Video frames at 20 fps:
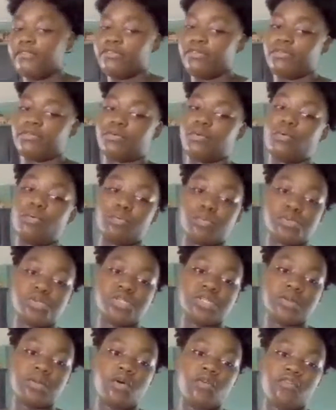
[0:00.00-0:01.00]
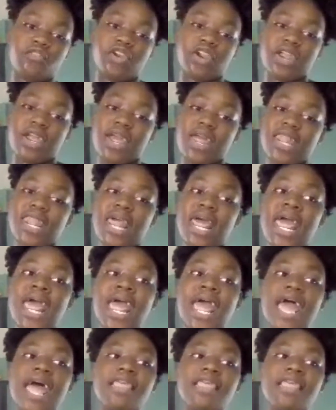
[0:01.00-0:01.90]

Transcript: then you have to do the whole routine over again.